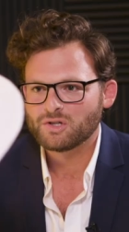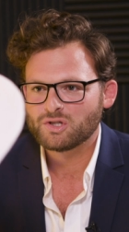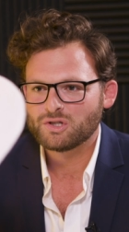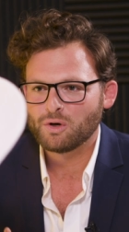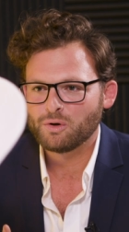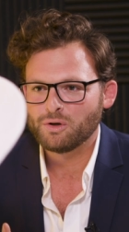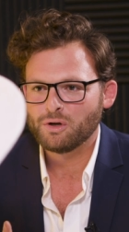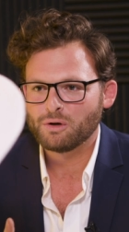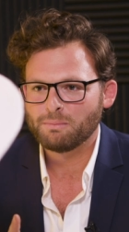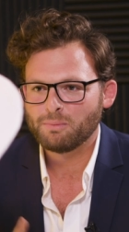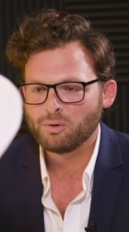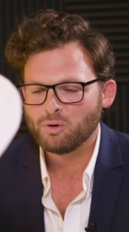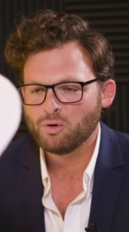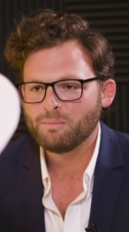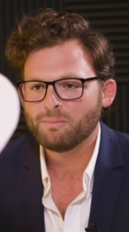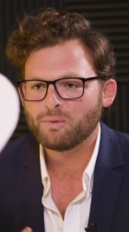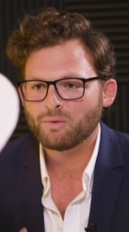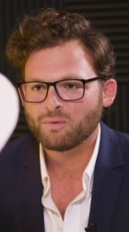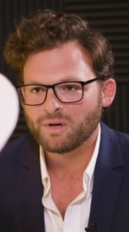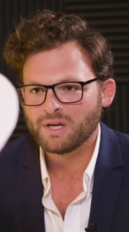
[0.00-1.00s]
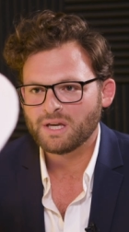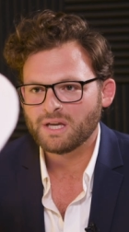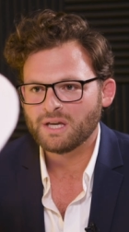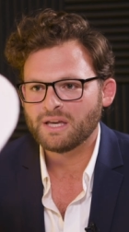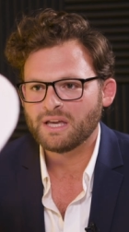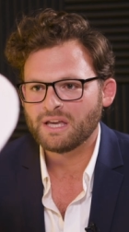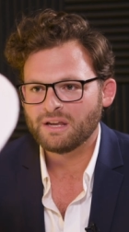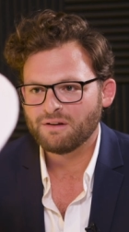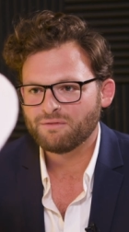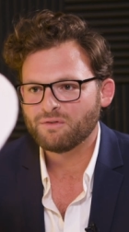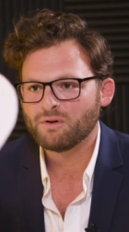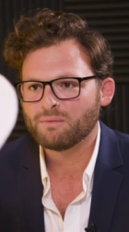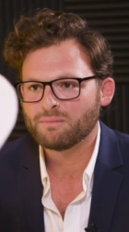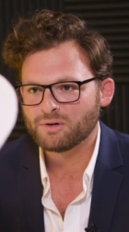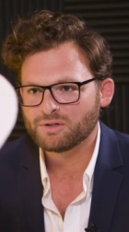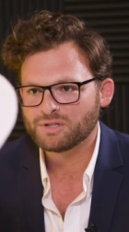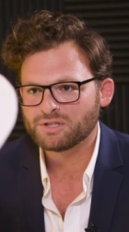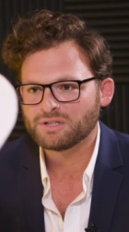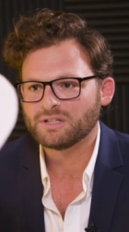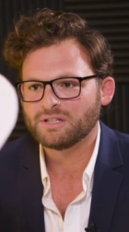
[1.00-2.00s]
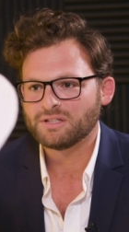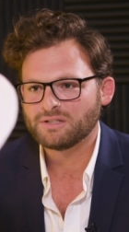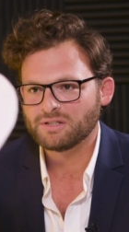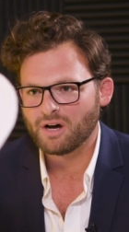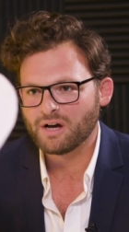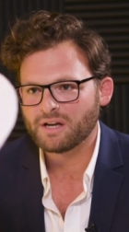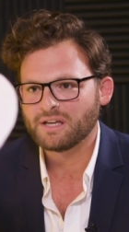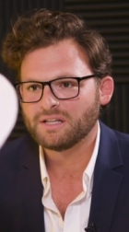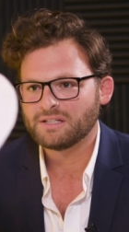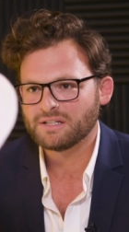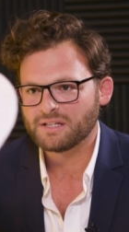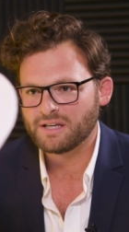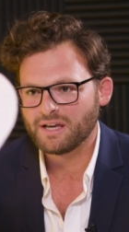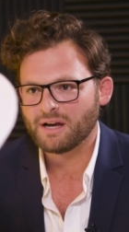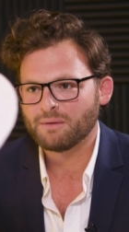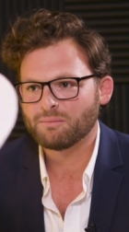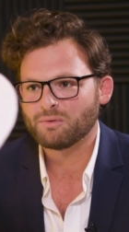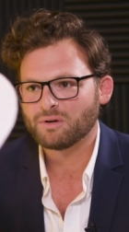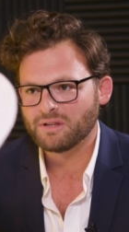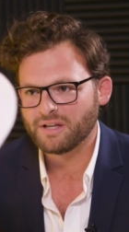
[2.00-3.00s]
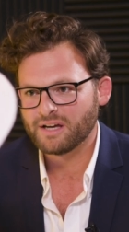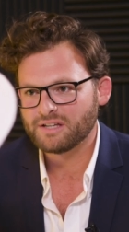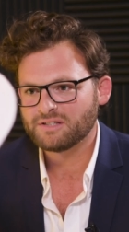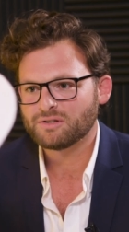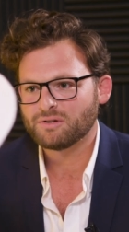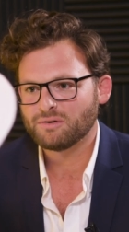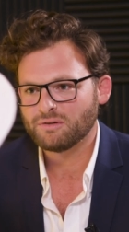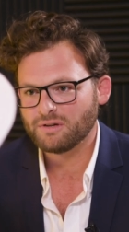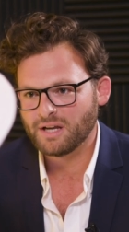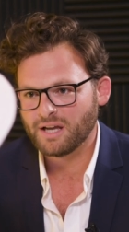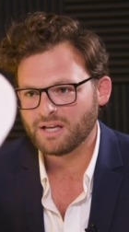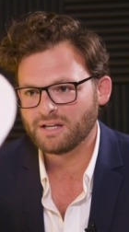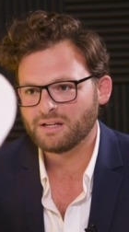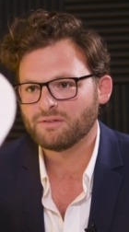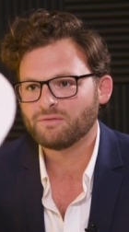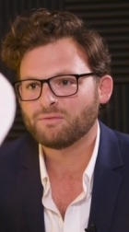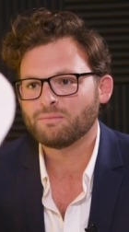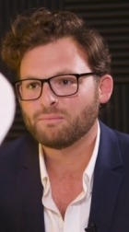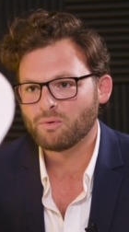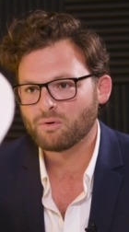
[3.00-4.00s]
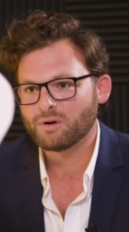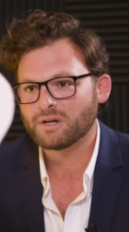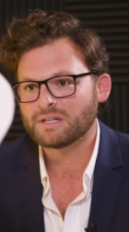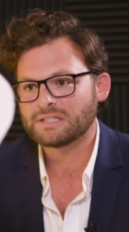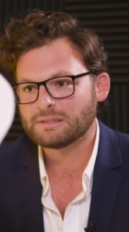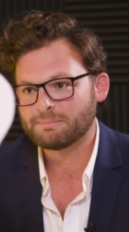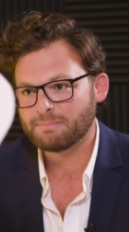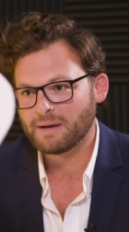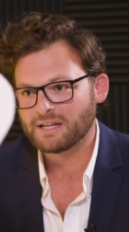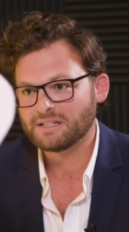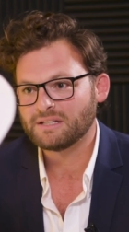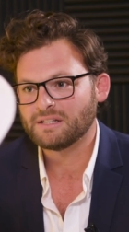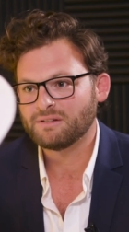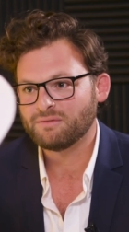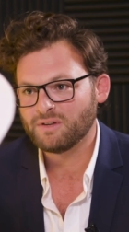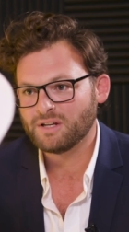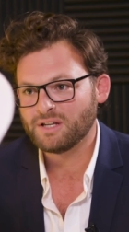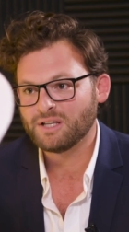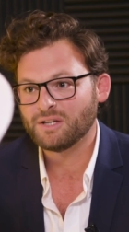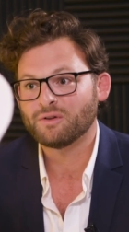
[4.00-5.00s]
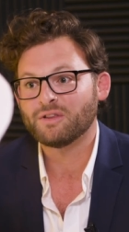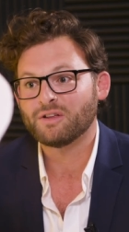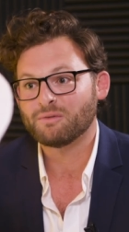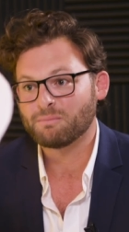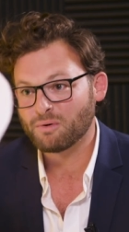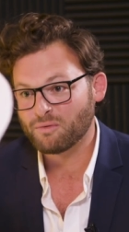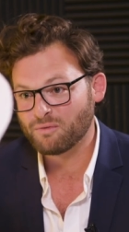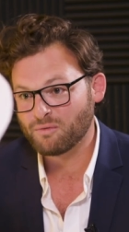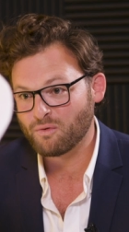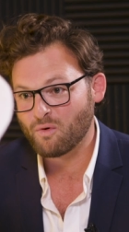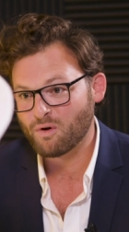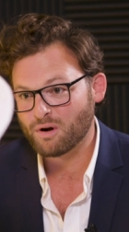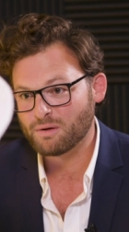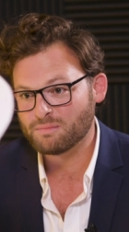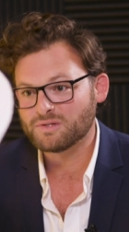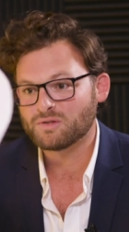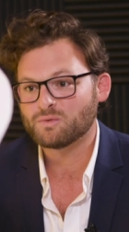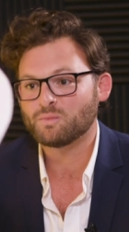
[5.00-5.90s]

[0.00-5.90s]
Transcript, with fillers: So your poopery, infomercially, talking to camera, less creative, more expected video that performs